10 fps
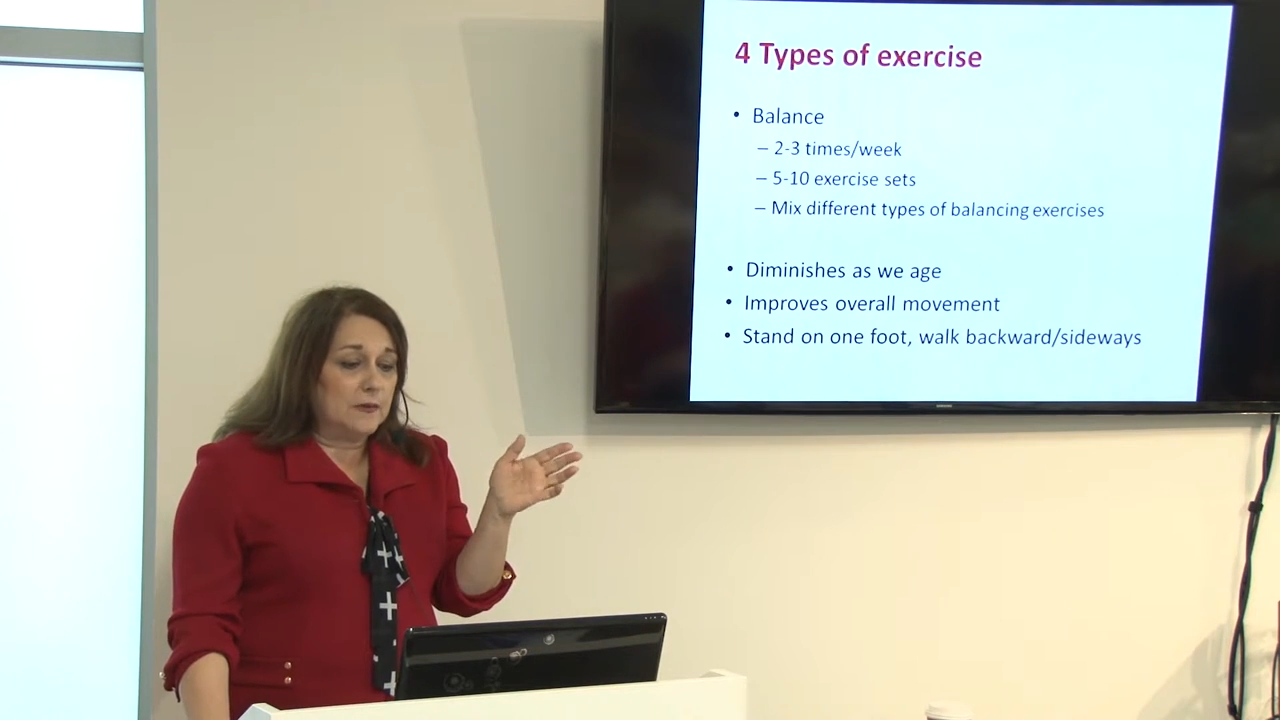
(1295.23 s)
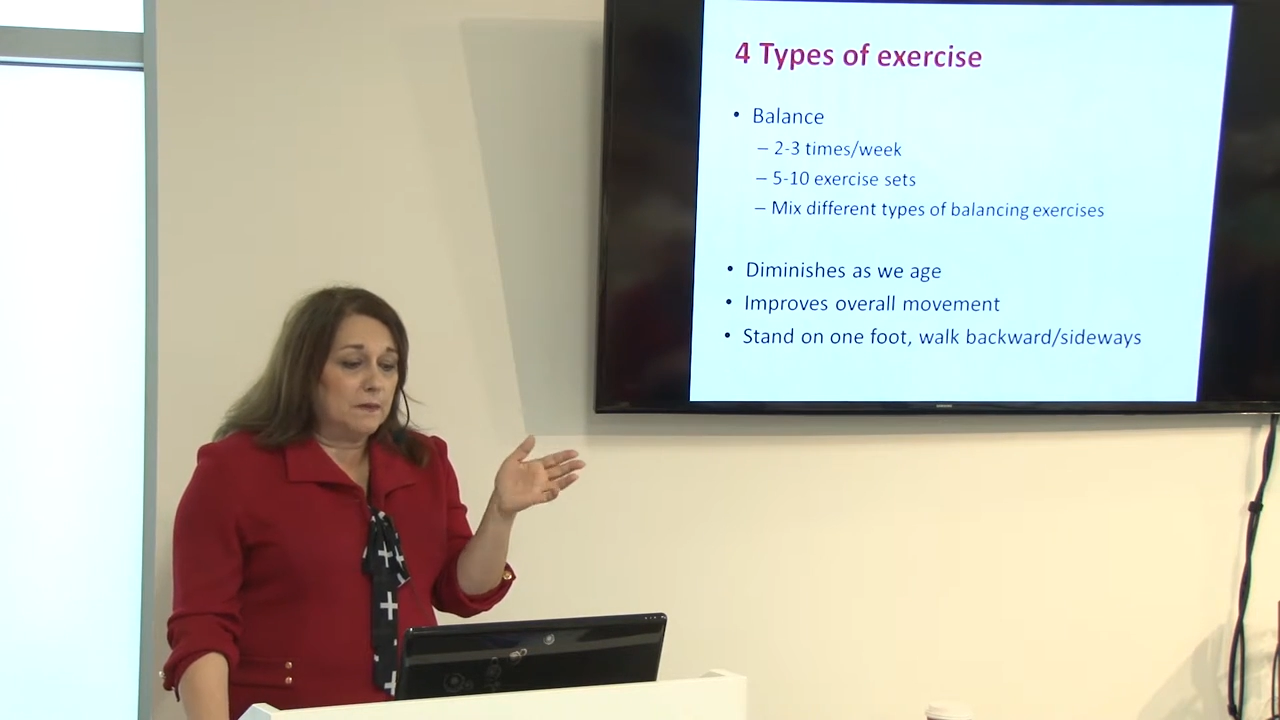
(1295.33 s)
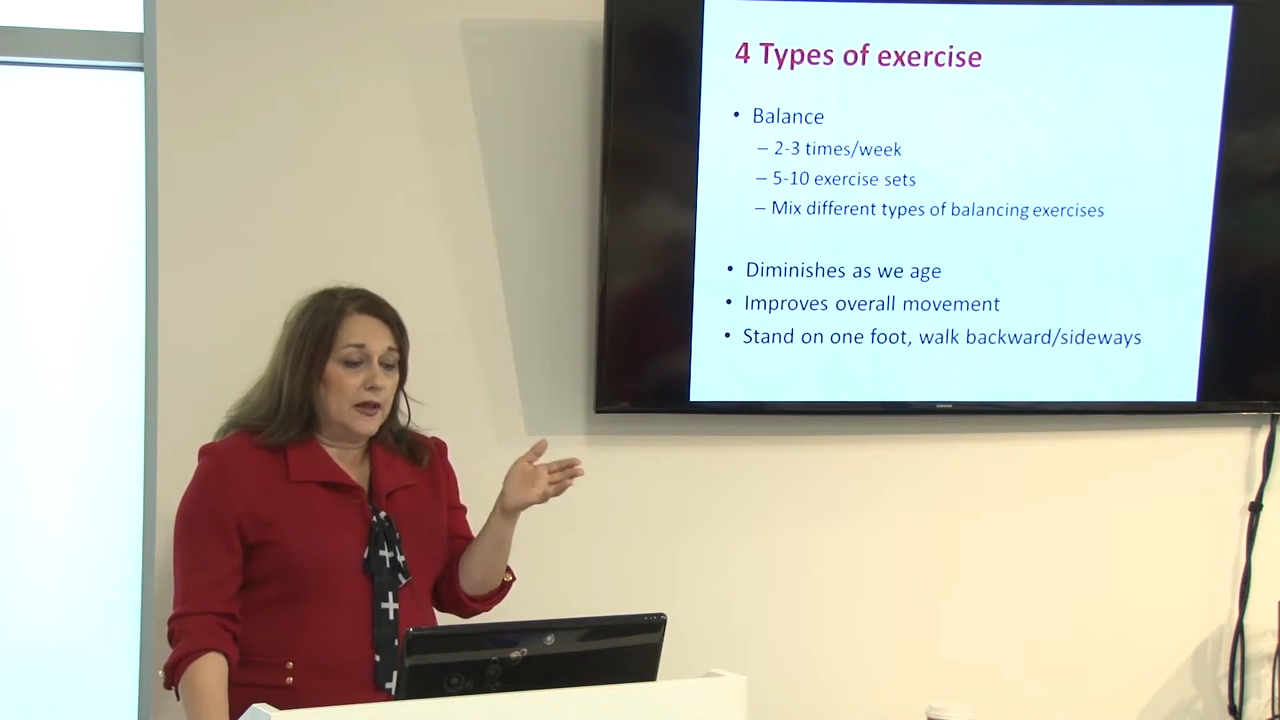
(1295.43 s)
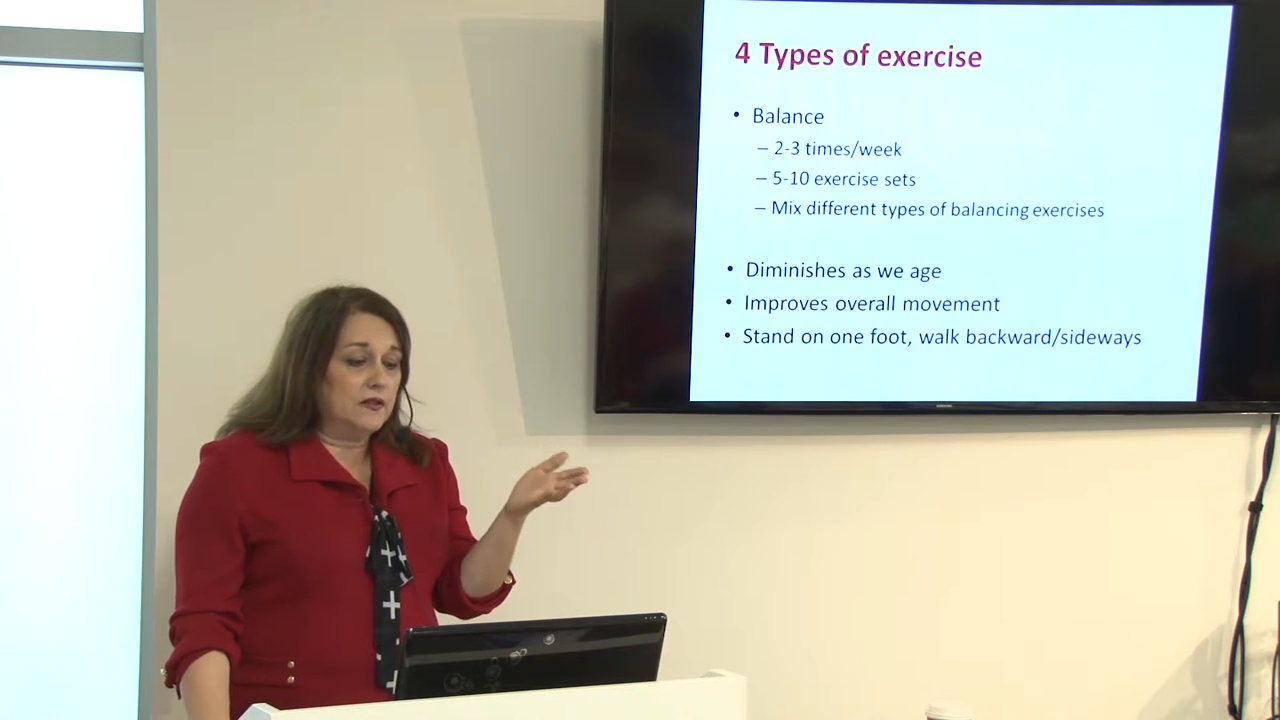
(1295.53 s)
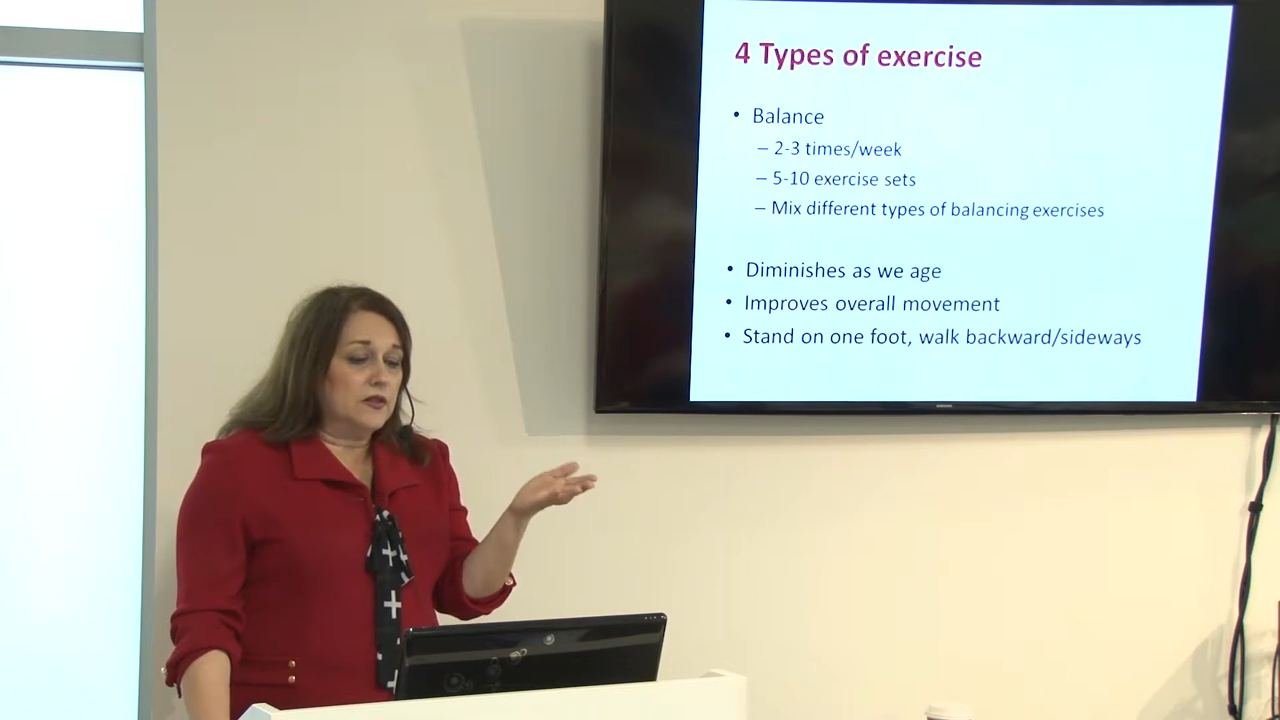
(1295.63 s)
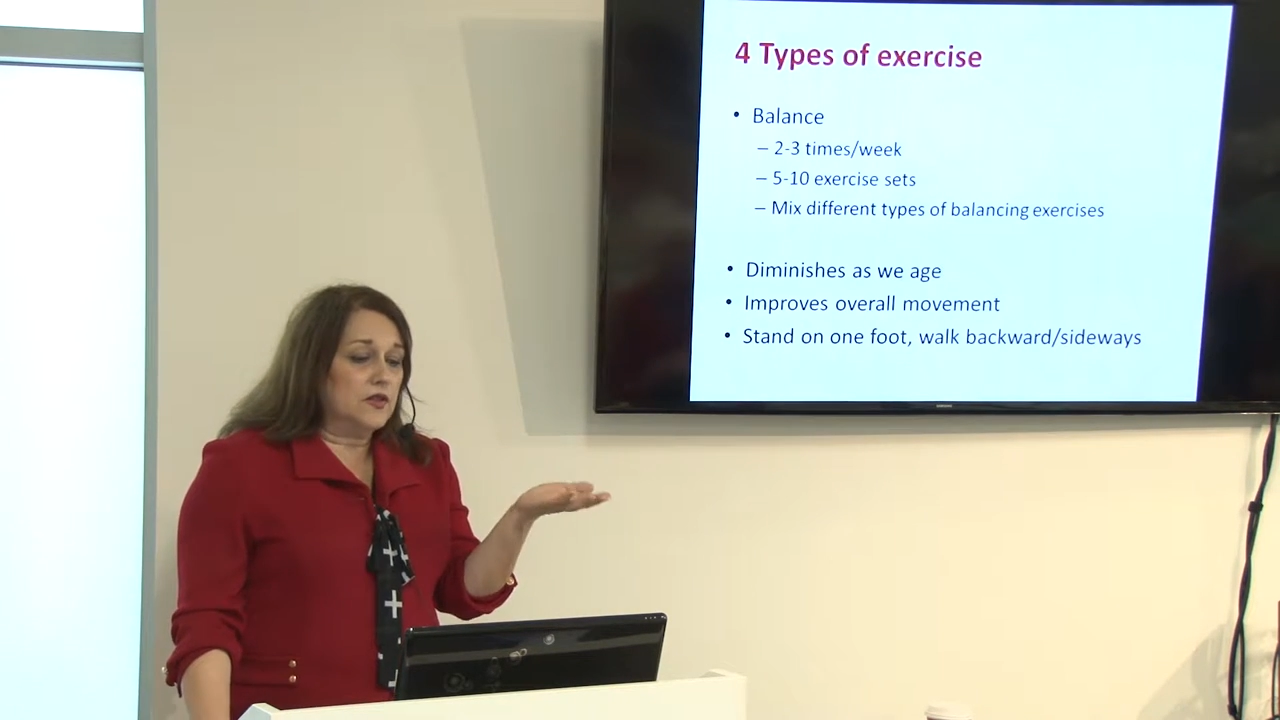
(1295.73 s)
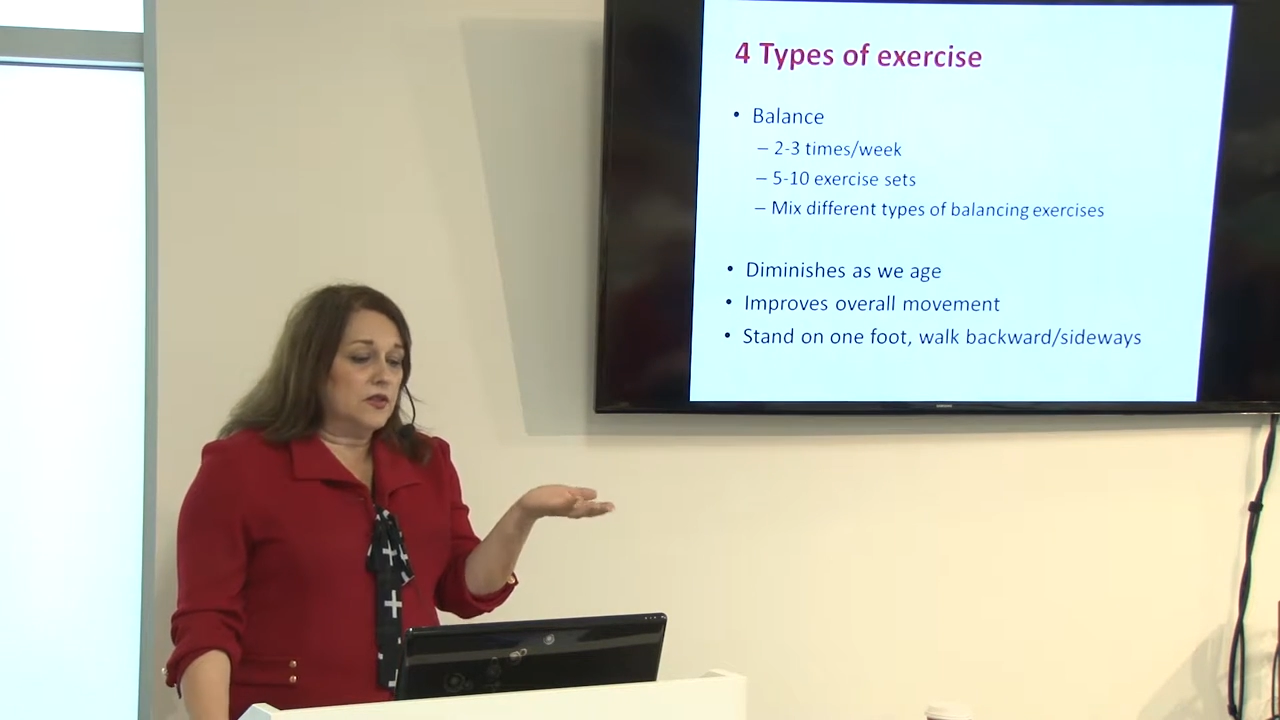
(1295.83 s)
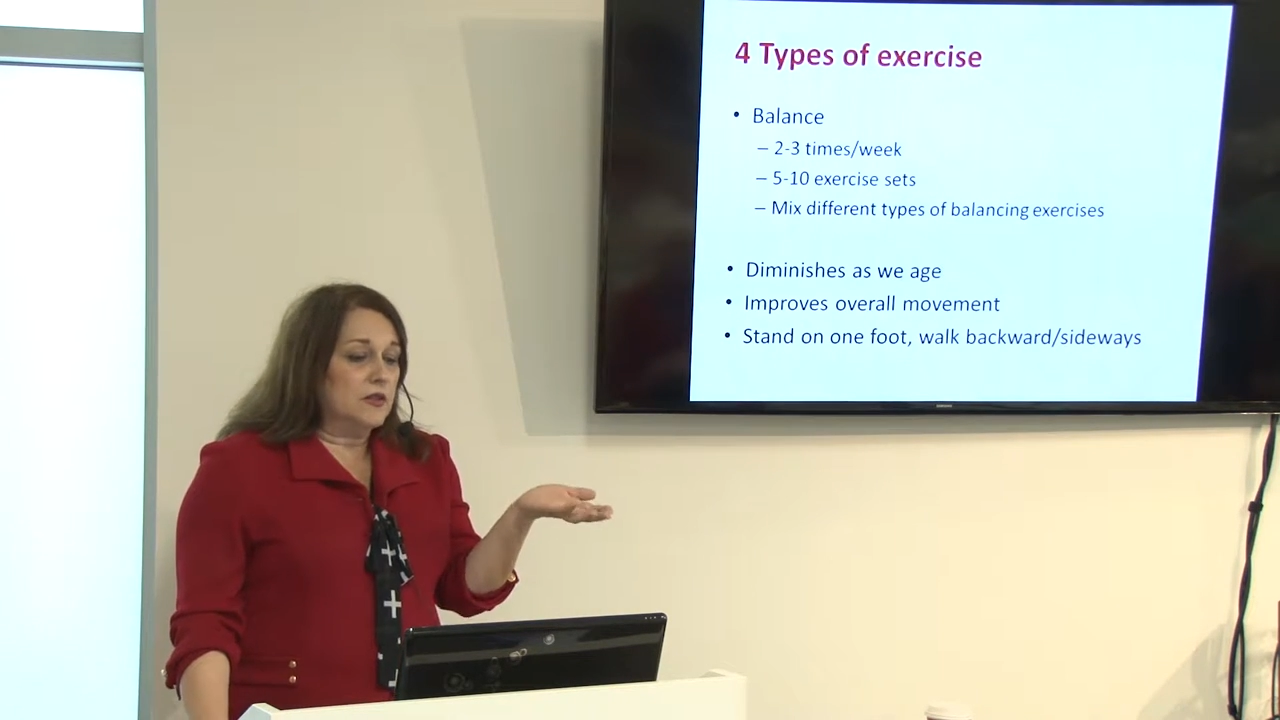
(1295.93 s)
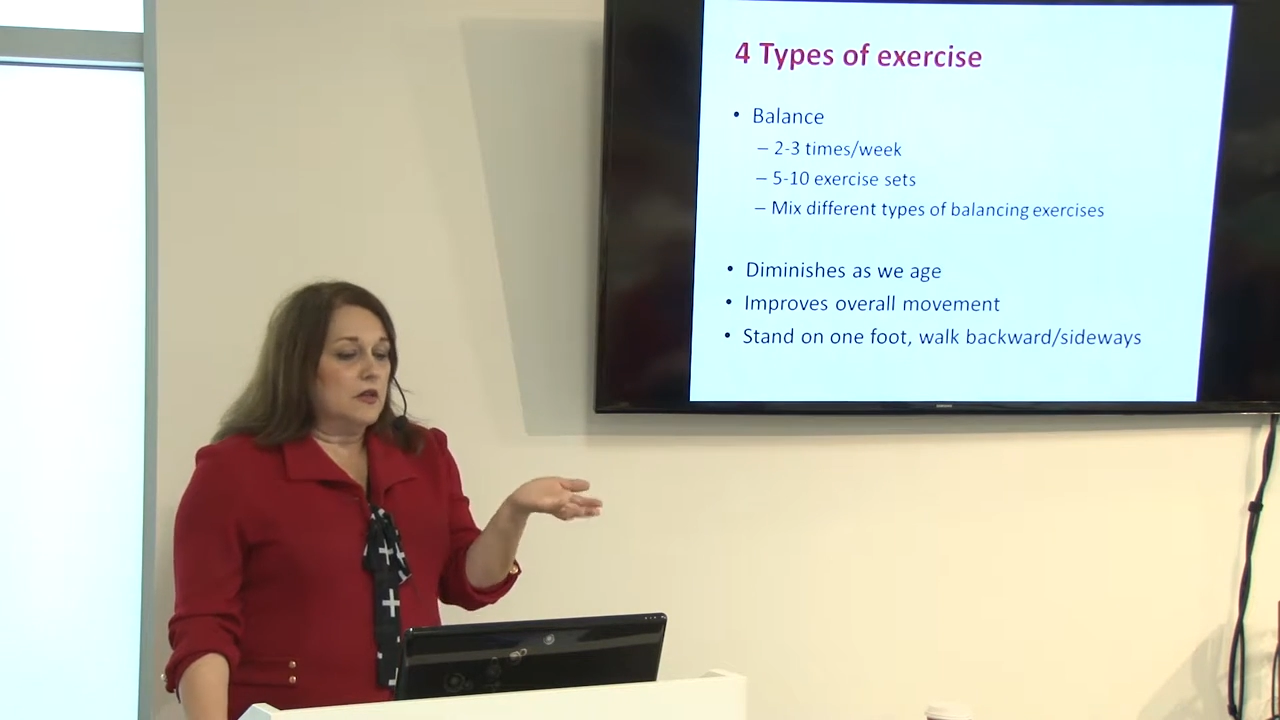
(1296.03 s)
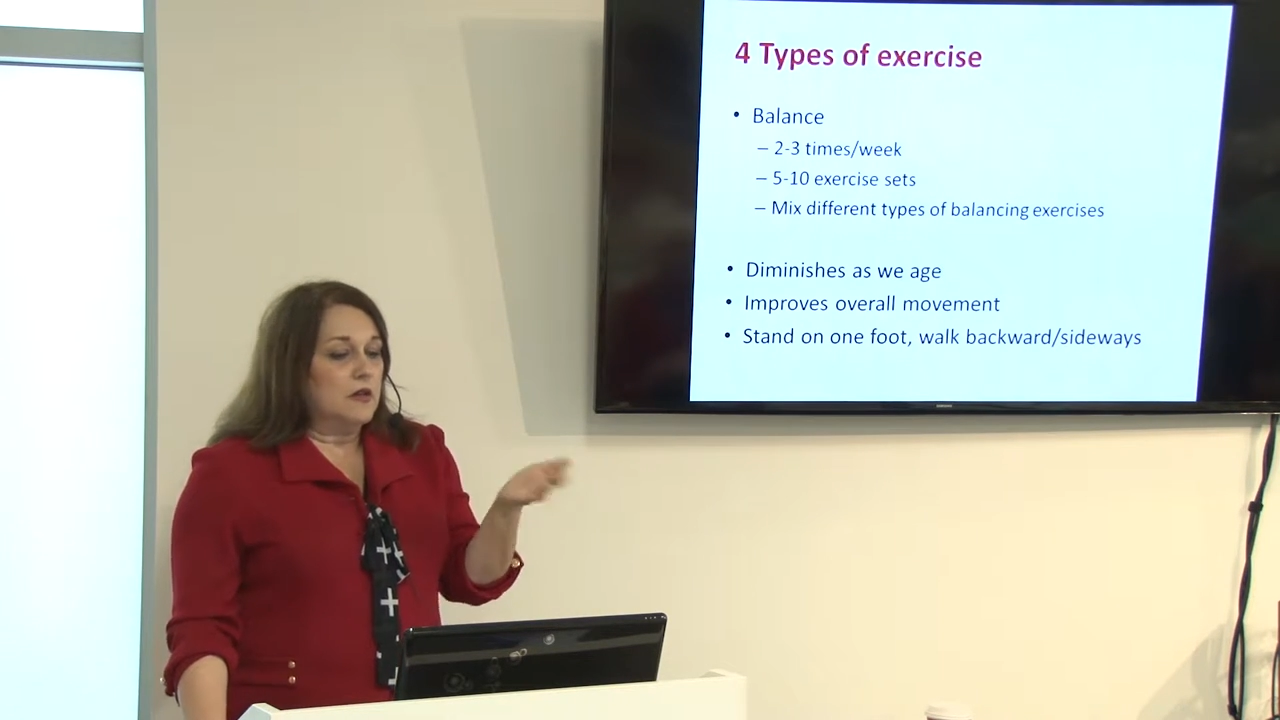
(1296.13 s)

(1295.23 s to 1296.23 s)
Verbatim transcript: that balance,